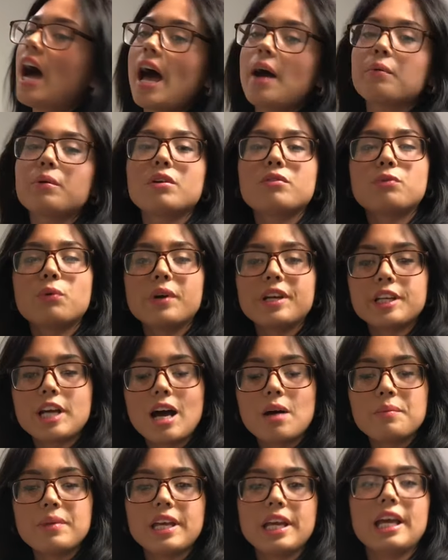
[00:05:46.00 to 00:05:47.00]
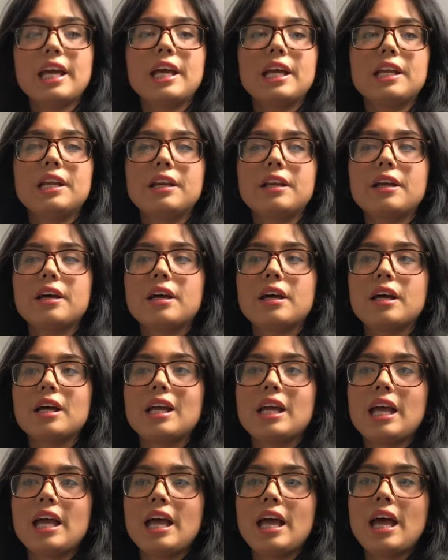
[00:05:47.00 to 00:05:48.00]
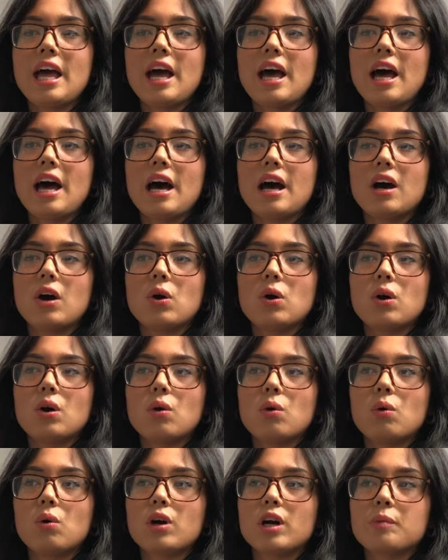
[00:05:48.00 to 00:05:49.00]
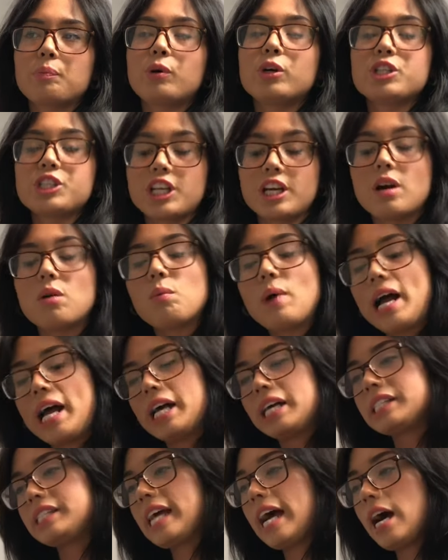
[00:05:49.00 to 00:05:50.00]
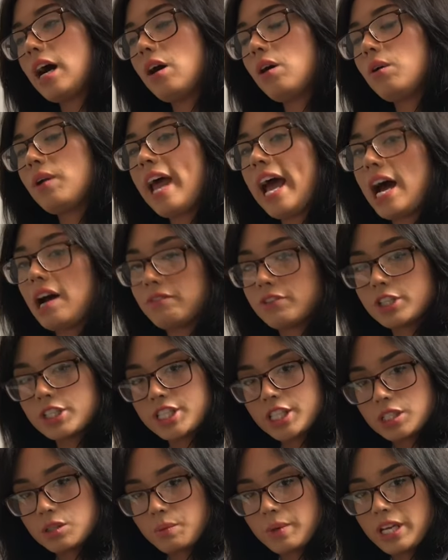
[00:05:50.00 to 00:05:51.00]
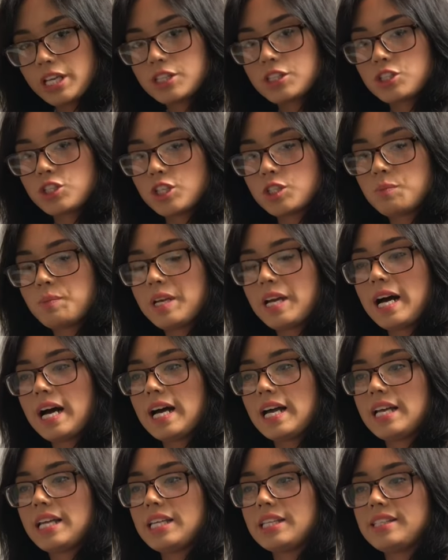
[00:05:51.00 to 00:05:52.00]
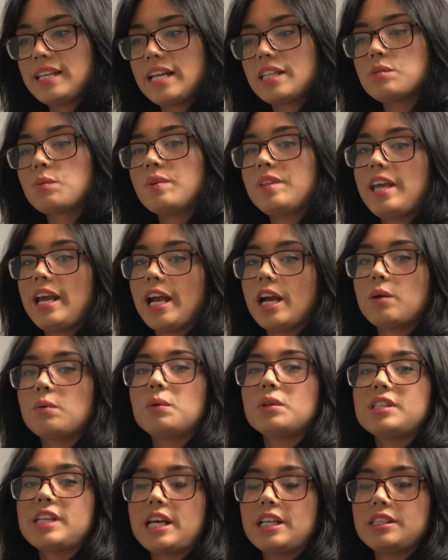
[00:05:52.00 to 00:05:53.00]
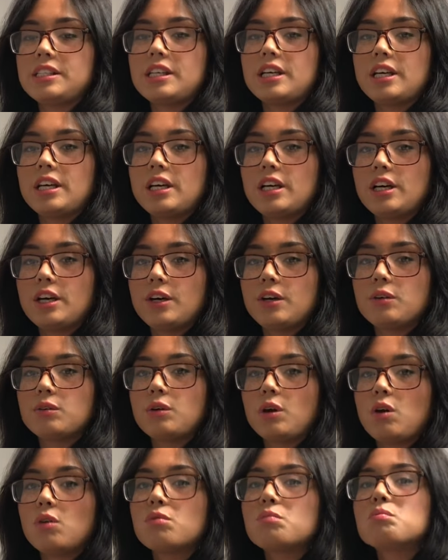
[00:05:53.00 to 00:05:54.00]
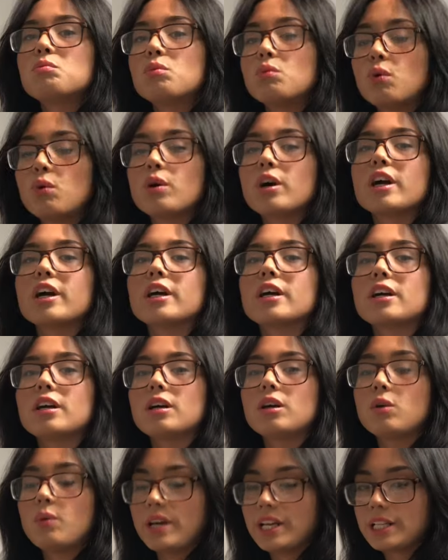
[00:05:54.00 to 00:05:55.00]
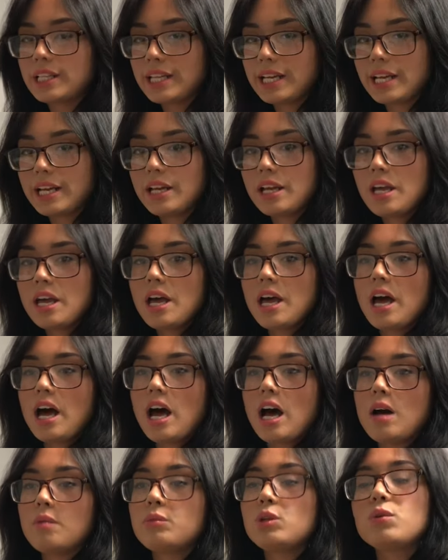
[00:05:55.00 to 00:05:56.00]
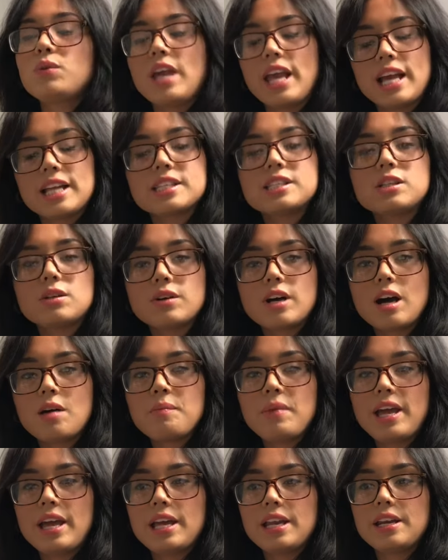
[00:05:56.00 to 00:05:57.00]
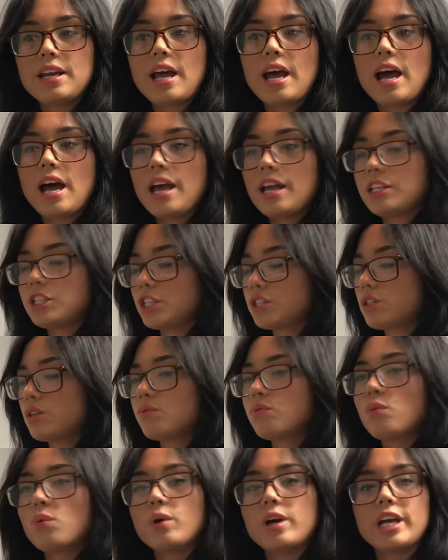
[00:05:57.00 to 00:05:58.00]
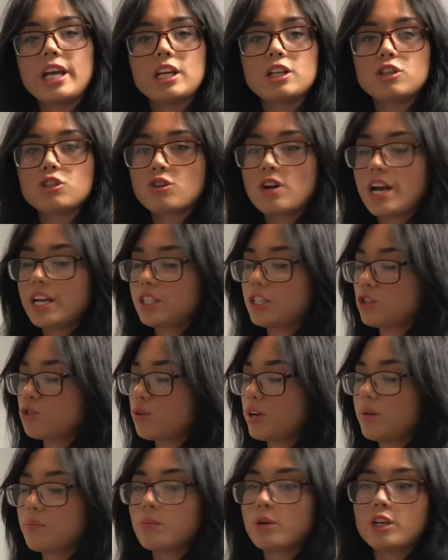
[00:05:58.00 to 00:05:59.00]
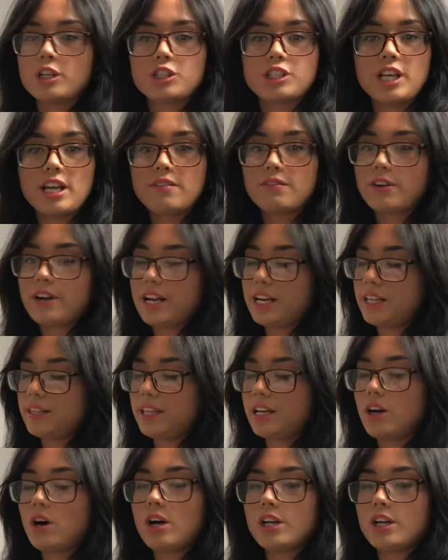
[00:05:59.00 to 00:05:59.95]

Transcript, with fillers: I would avoid coming in or pushing a wax out after six weeks just because that's when the hair will tend to grow more quickly. Um, you can still come in, just avoid trying to trim or shave or anything